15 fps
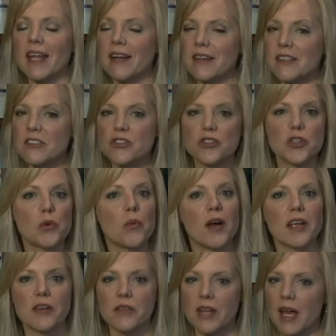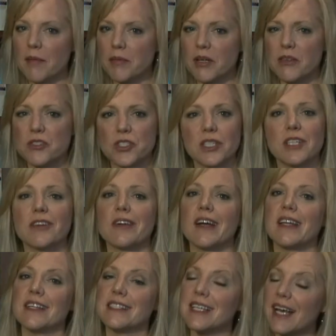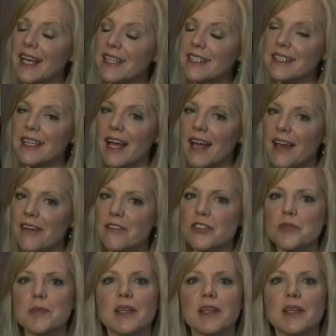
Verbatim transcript: And it is true, while you're nap coaching, you're kind of tied to the house,